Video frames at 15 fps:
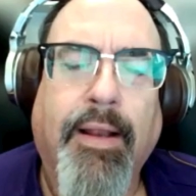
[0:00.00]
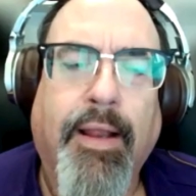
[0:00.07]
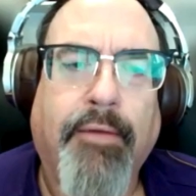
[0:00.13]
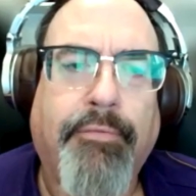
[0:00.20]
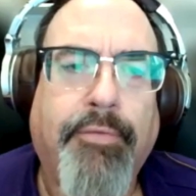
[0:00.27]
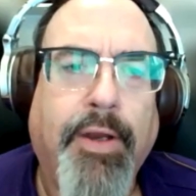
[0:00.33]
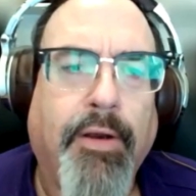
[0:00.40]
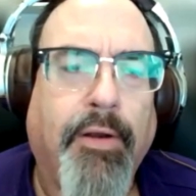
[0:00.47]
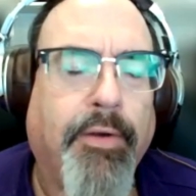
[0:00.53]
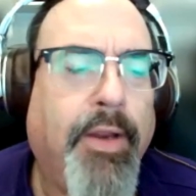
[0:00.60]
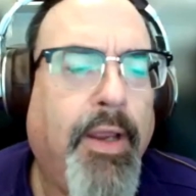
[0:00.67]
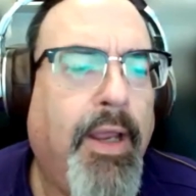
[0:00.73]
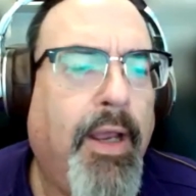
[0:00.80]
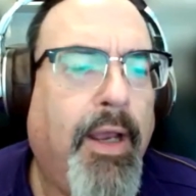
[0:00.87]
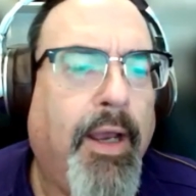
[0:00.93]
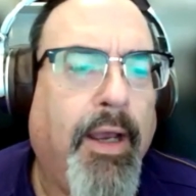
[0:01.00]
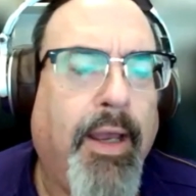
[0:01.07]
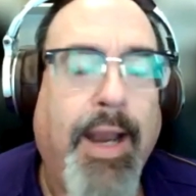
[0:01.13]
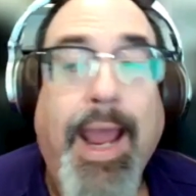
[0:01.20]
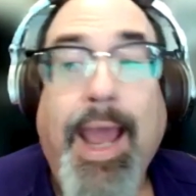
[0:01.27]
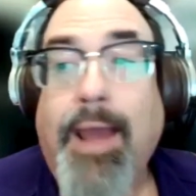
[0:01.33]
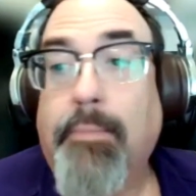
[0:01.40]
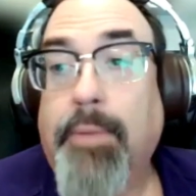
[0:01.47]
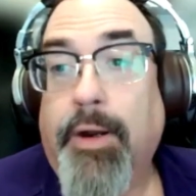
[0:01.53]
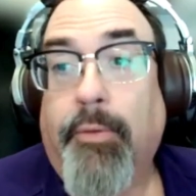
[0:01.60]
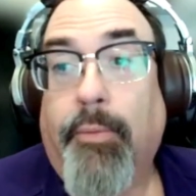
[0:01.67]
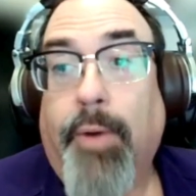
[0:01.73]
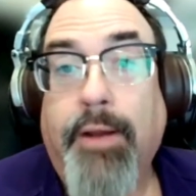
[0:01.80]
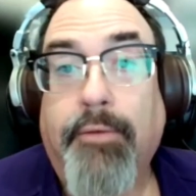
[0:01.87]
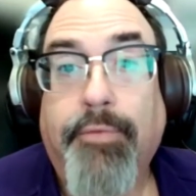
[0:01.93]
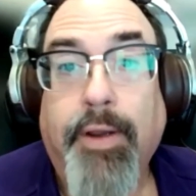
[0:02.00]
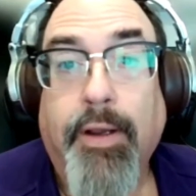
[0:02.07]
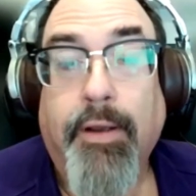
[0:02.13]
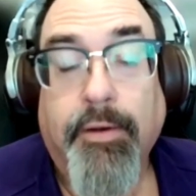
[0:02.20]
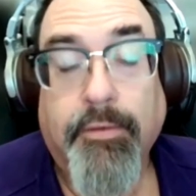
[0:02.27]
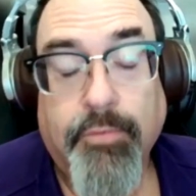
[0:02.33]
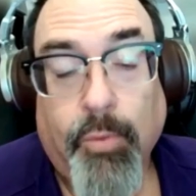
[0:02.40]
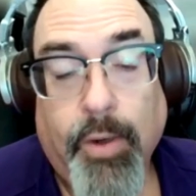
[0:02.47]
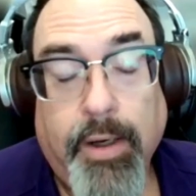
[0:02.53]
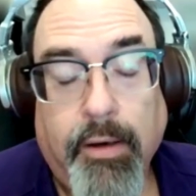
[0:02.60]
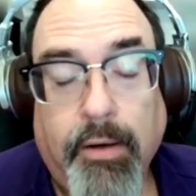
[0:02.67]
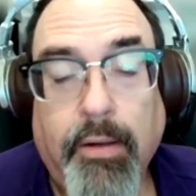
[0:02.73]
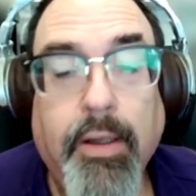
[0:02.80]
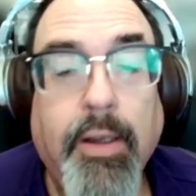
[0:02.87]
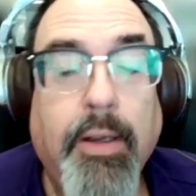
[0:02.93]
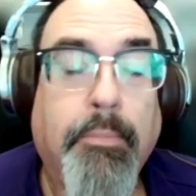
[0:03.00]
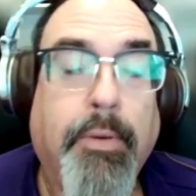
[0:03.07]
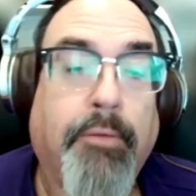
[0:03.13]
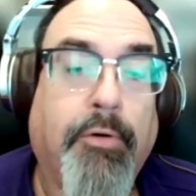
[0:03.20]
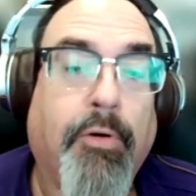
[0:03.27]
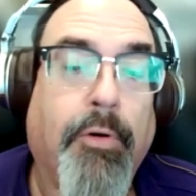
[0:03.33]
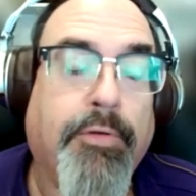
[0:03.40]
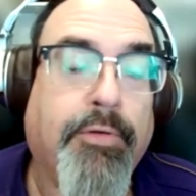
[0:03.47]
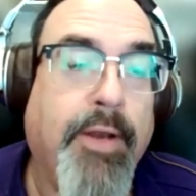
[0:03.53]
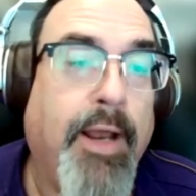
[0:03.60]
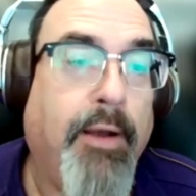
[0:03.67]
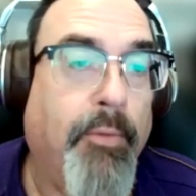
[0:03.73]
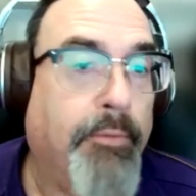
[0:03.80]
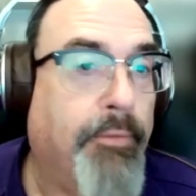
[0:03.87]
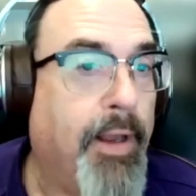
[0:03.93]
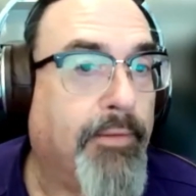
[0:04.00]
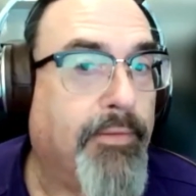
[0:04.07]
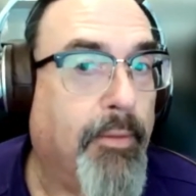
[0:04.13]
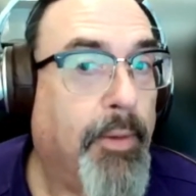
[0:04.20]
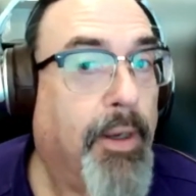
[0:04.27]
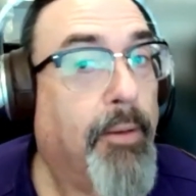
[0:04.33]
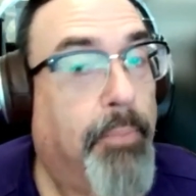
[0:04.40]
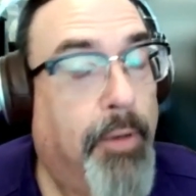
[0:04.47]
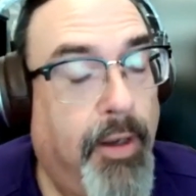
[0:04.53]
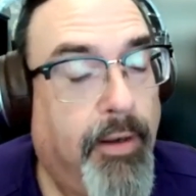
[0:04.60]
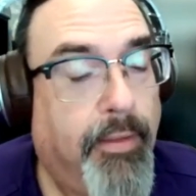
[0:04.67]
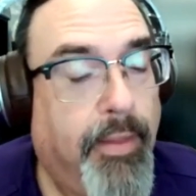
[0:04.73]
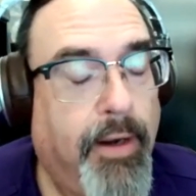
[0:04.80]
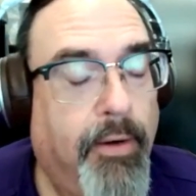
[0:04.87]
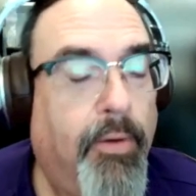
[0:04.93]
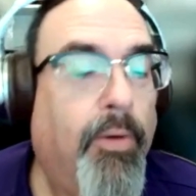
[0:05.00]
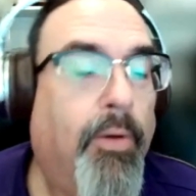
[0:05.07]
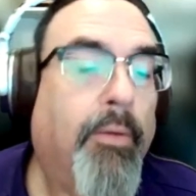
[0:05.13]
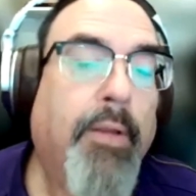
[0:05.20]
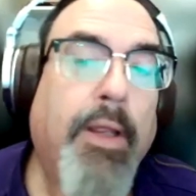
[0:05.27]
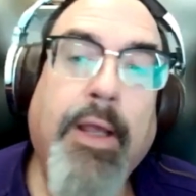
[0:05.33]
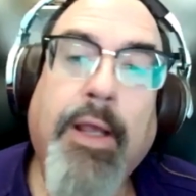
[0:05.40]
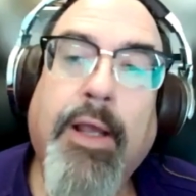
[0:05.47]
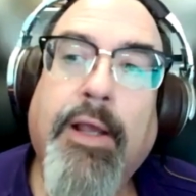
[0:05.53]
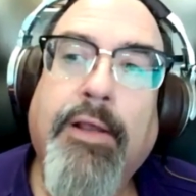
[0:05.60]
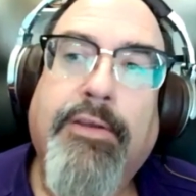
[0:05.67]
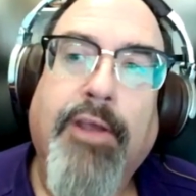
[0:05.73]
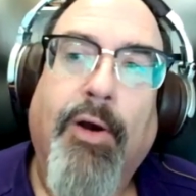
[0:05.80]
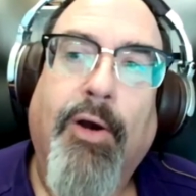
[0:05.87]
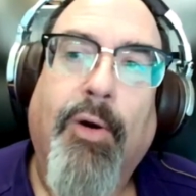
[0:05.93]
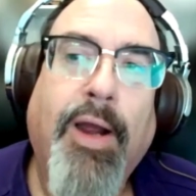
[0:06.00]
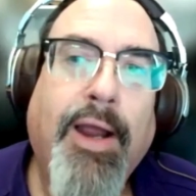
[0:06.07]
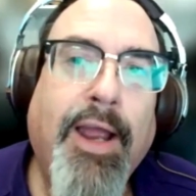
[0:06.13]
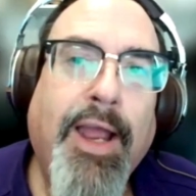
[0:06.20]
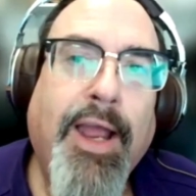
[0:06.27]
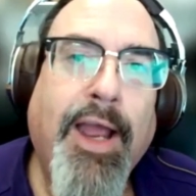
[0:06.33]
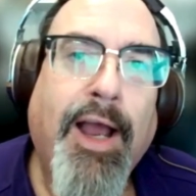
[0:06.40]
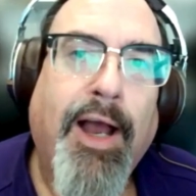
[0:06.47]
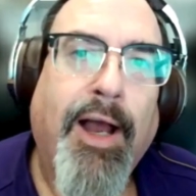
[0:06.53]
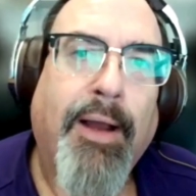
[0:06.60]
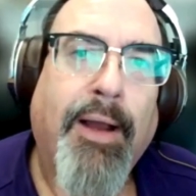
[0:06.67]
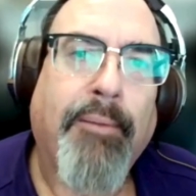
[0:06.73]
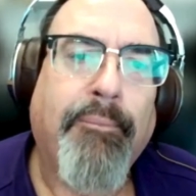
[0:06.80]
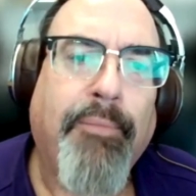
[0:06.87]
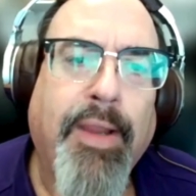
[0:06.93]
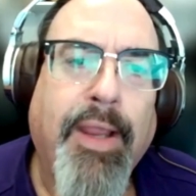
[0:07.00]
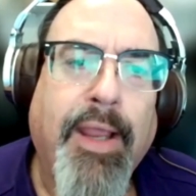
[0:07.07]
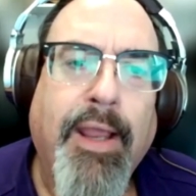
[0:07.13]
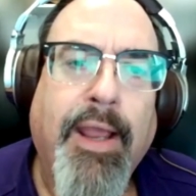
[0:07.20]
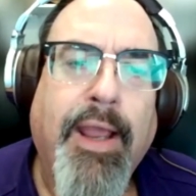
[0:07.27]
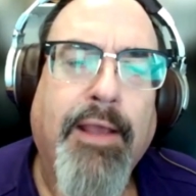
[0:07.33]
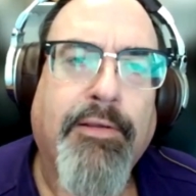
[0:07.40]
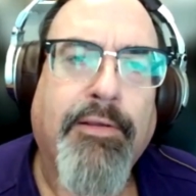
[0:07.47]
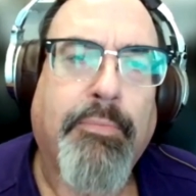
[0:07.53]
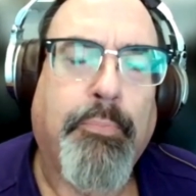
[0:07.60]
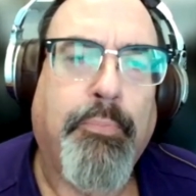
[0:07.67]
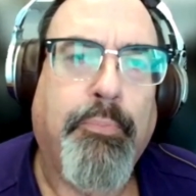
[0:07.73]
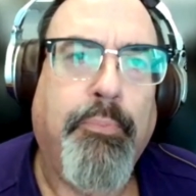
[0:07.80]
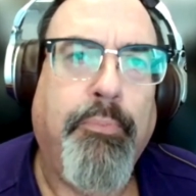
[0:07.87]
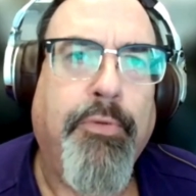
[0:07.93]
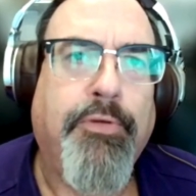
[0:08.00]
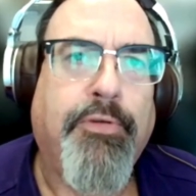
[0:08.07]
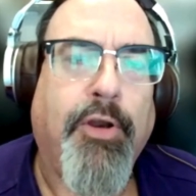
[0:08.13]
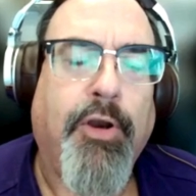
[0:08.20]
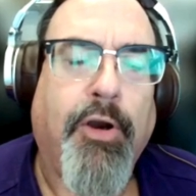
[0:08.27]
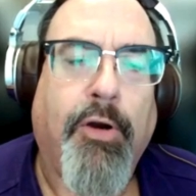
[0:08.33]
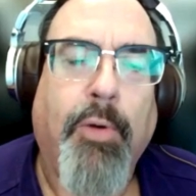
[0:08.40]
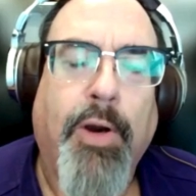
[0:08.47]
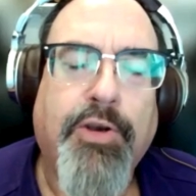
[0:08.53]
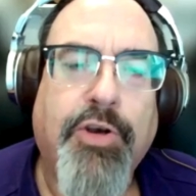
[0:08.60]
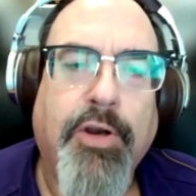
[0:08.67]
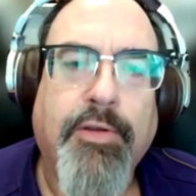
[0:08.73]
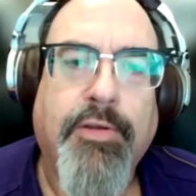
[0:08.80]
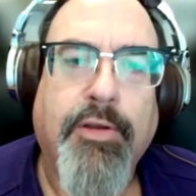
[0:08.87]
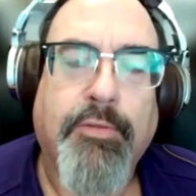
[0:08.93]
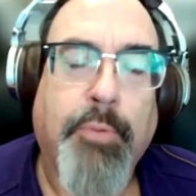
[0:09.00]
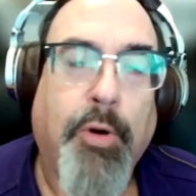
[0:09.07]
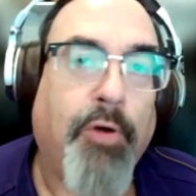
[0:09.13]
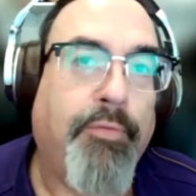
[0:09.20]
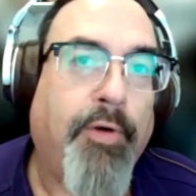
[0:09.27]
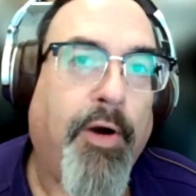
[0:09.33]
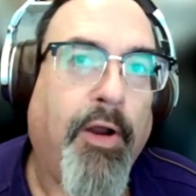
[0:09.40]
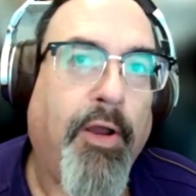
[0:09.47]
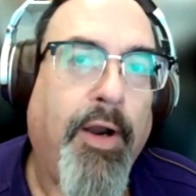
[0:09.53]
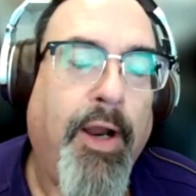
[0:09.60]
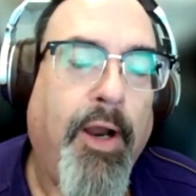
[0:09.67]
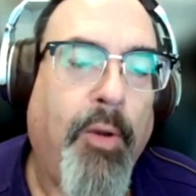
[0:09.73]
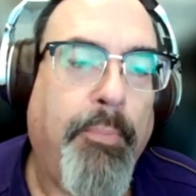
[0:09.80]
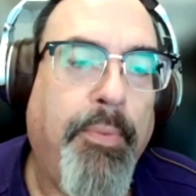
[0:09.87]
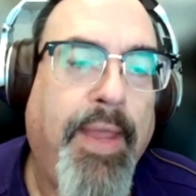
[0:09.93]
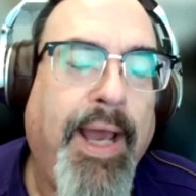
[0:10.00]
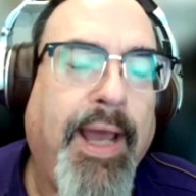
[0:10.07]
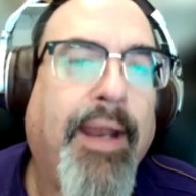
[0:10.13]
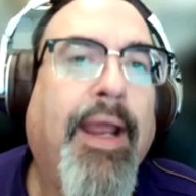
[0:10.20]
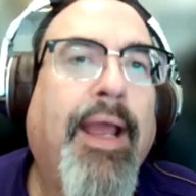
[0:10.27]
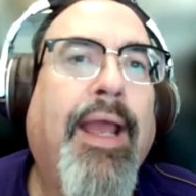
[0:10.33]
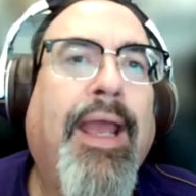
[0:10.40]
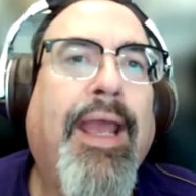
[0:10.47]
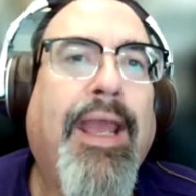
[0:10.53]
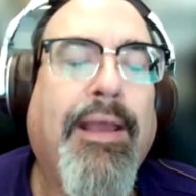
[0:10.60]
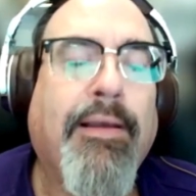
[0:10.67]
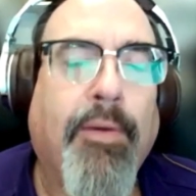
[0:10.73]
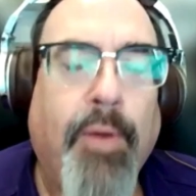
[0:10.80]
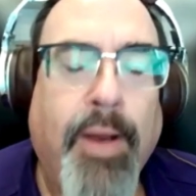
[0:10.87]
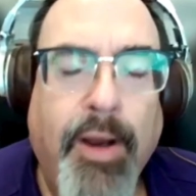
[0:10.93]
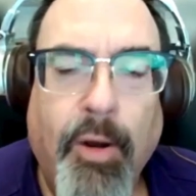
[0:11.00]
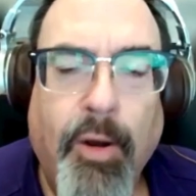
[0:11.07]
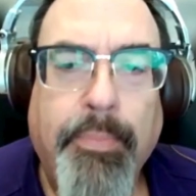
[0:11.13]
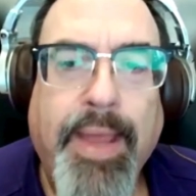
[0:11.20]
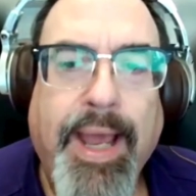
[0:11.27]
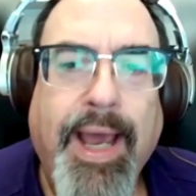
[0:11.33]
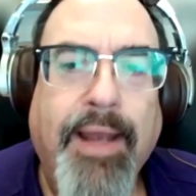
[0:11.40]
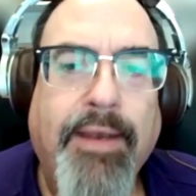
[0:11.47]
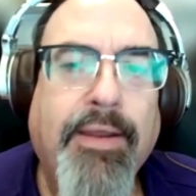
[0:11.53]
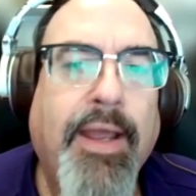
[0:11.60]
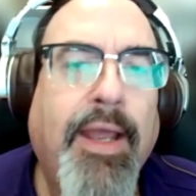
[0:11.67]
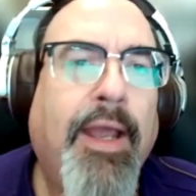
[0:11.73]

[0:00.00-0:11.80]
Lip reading: left field. It had been in right field as well, but of course now we've got somebody to plug that hole. So uh, is so your question is Profar going to help that? He'll help that,